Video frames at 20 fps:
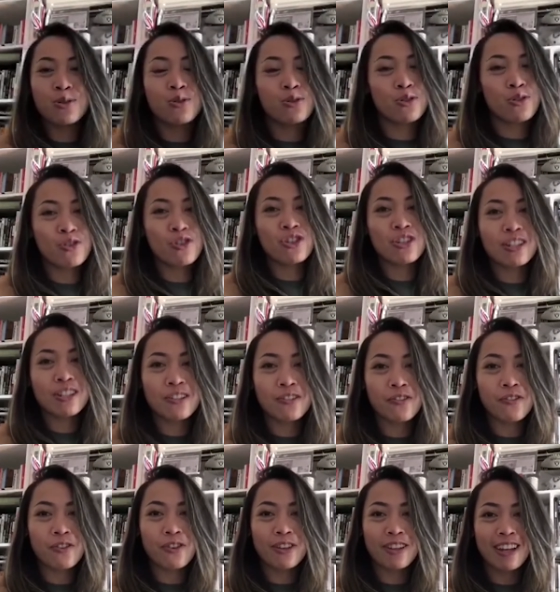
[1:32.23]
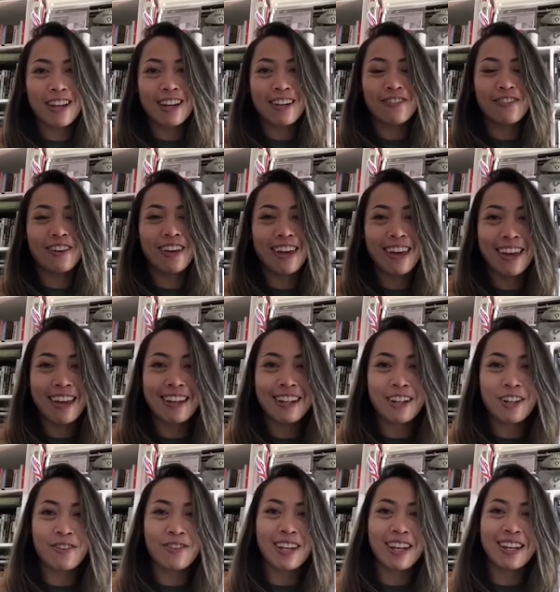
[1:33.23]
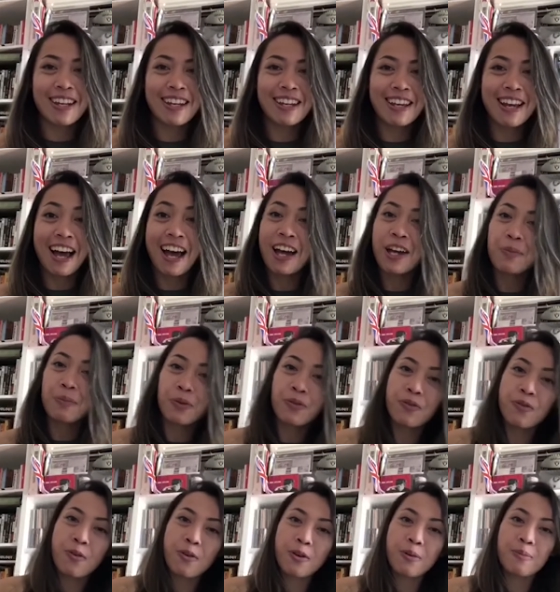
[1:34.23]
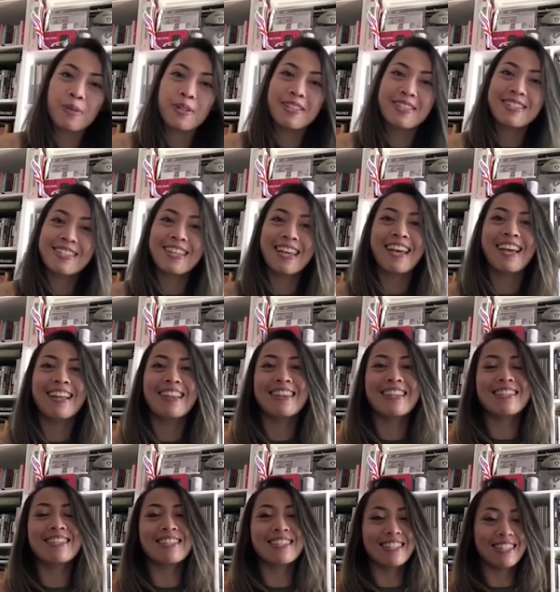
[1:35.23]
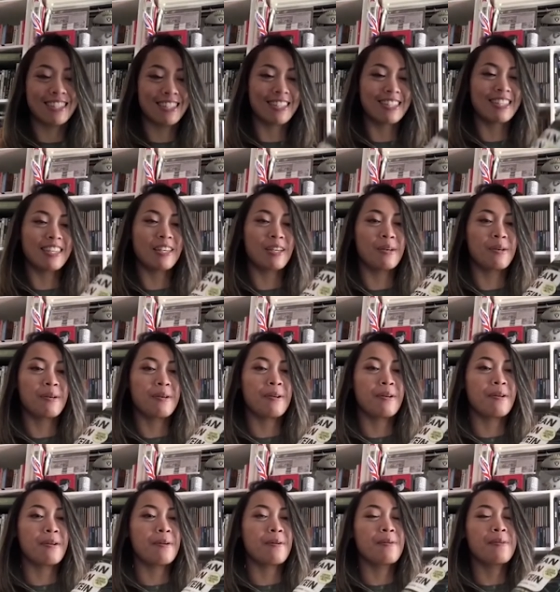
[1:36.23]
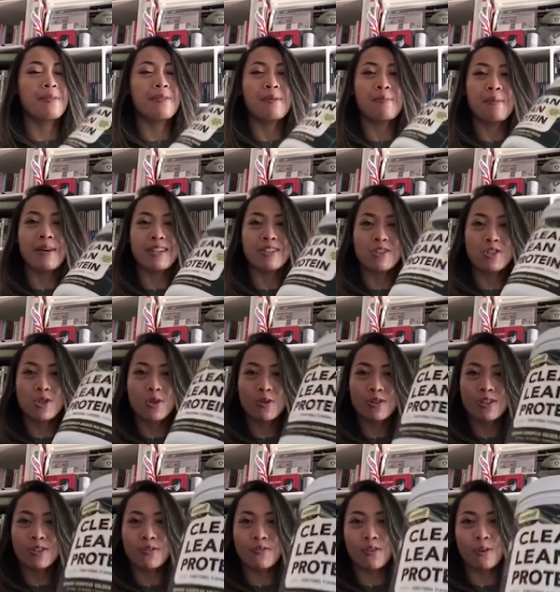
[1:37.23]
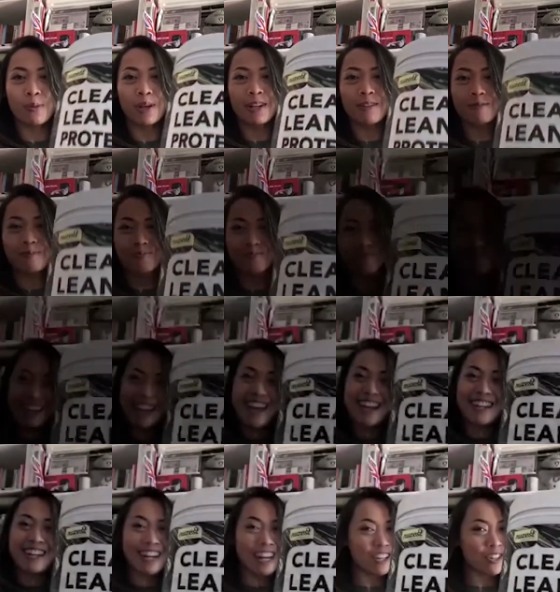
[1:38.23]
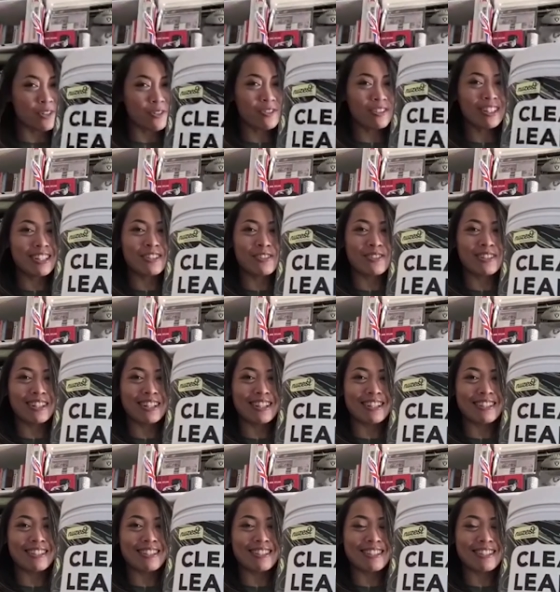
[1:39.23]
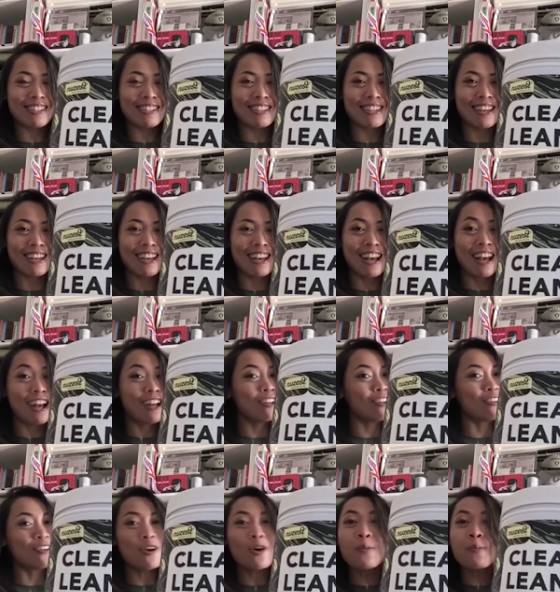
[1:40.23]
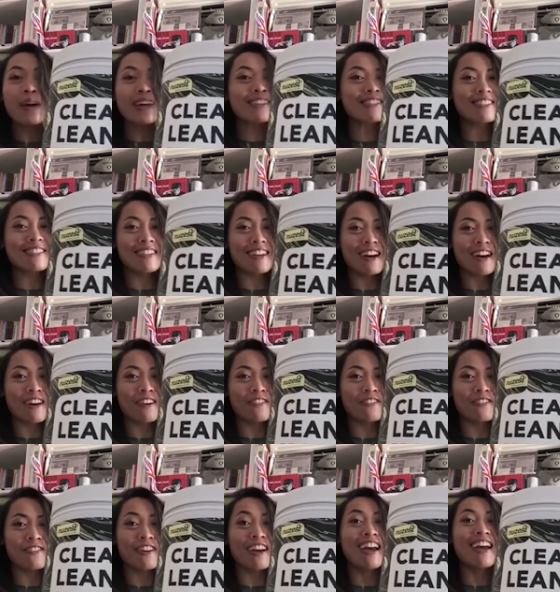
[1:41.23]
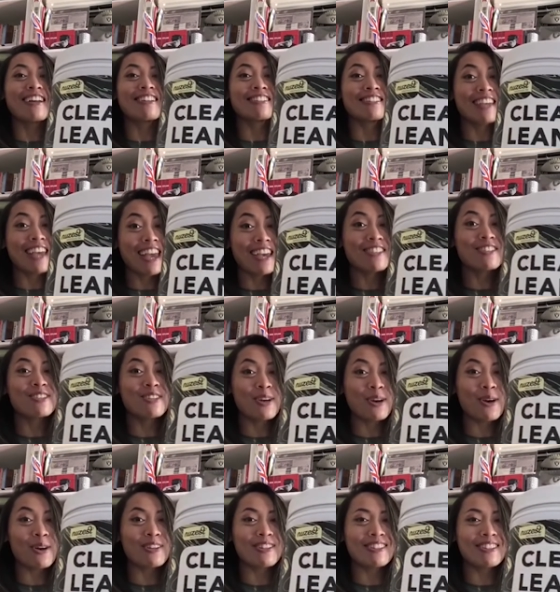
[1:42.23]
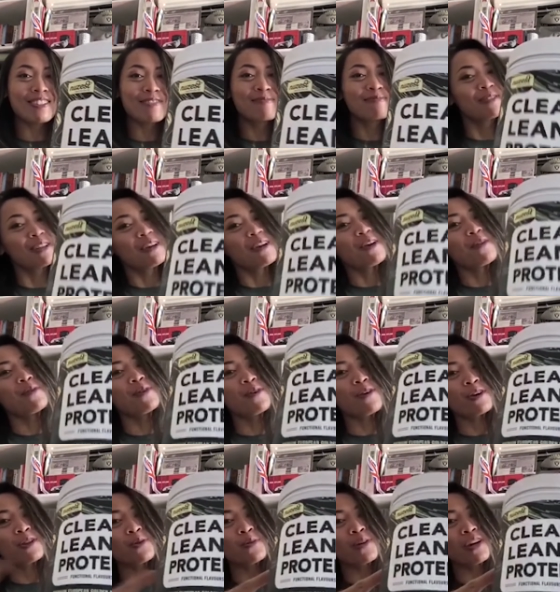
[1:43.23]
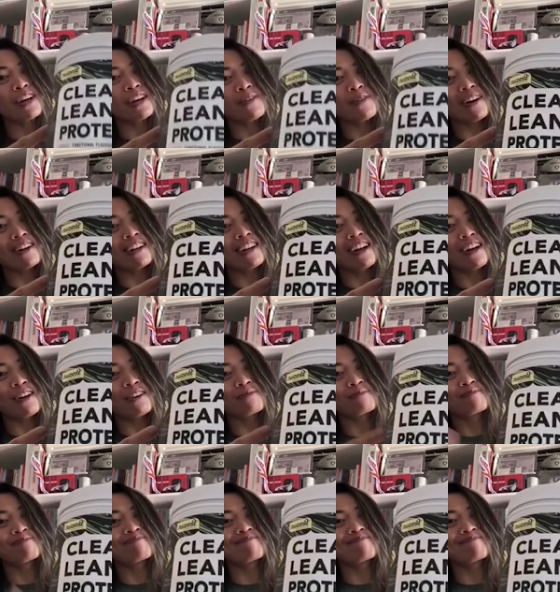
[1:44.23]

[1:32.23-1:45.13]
nutrition for life and creating high performance, this is the best choice for me. Natural ingredients, no bad stuff, tastes good. We got the winner right here.